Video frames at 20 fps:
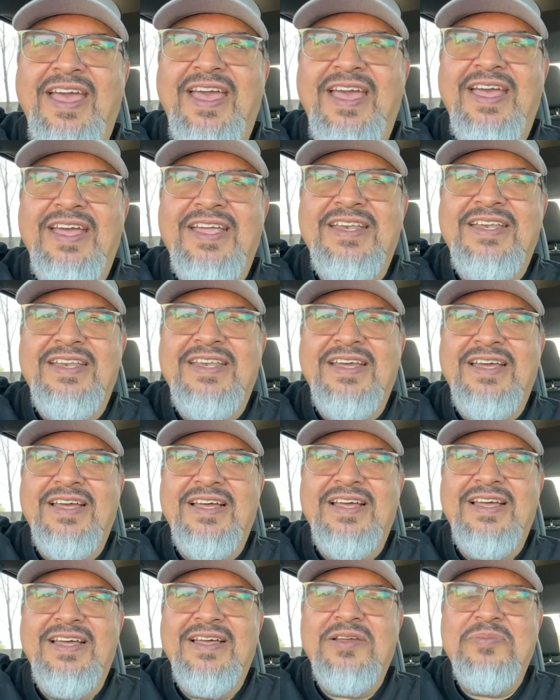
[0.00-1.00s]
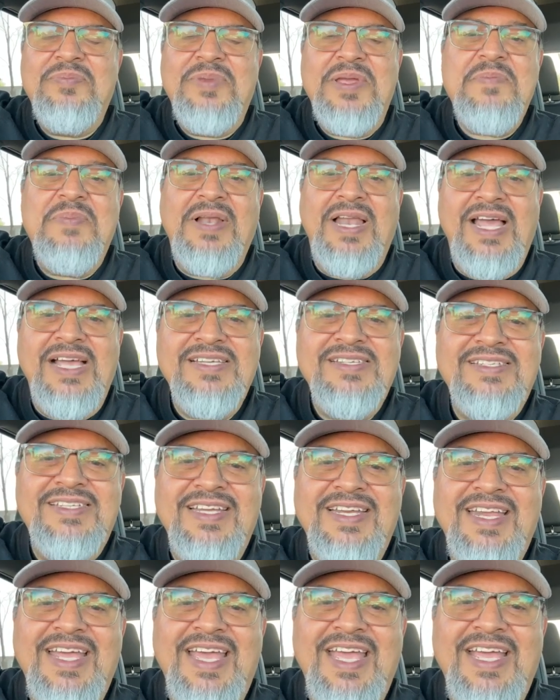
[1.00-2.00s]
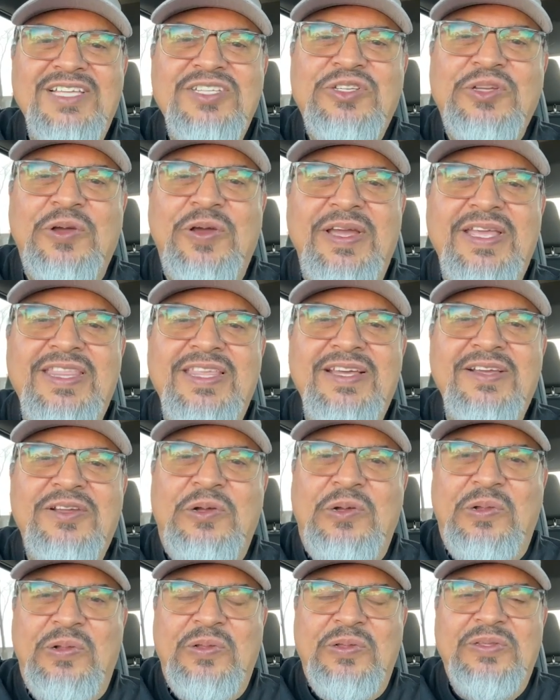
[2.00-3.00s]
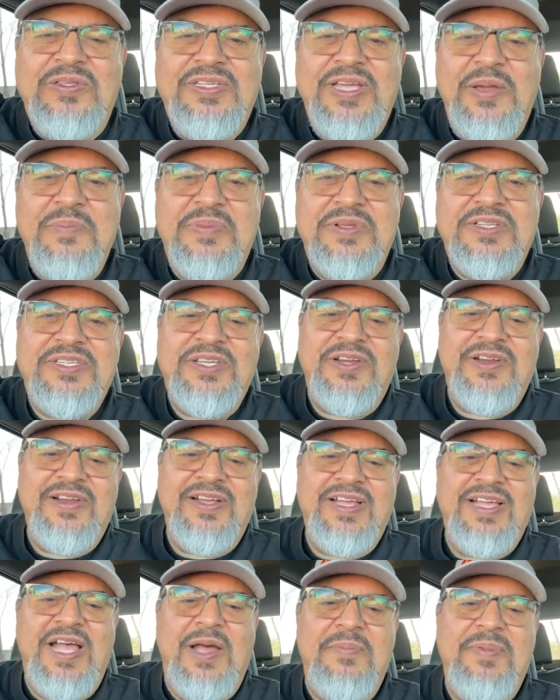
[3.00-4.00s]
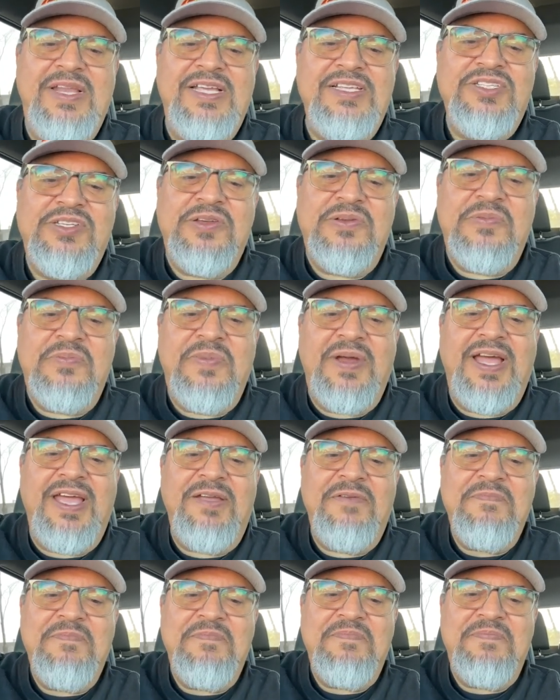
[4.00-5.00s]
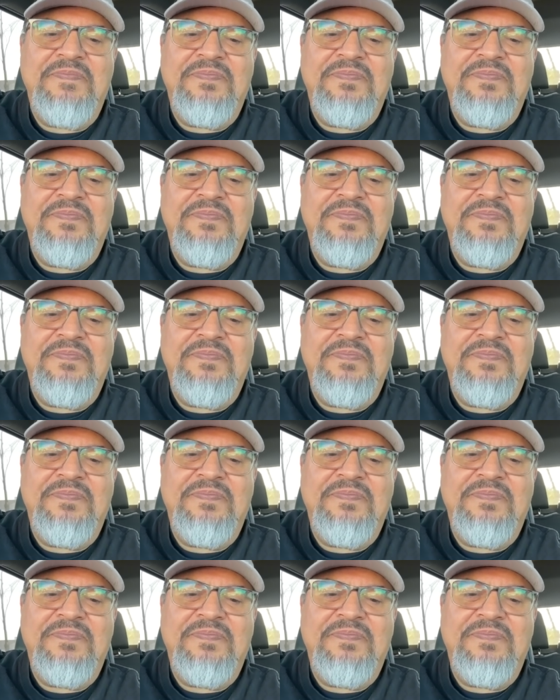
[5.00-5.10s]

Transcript: and be blessed today. Enjoy the cool temperature. God bless you. Bye.